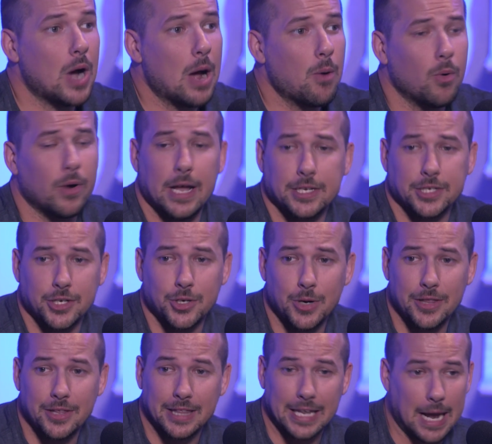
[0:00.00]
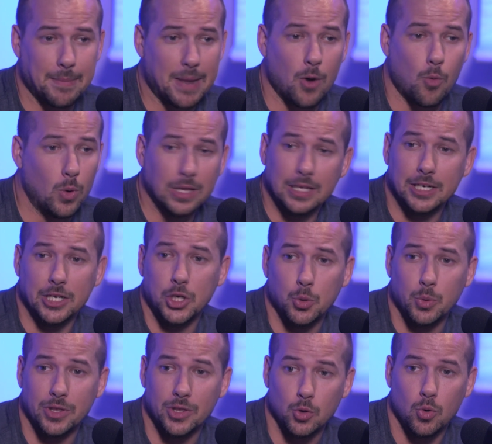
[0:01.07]
I won't ask you to do anything that I'm not willing to do
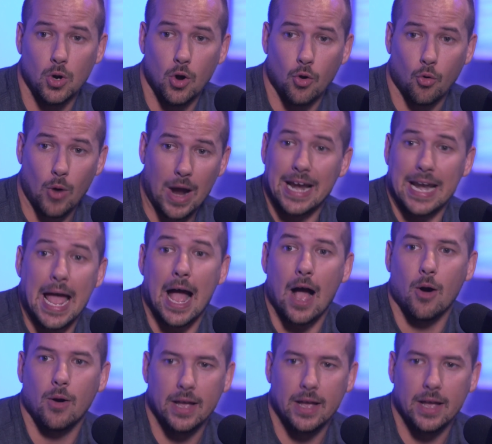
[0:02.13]
with you right now.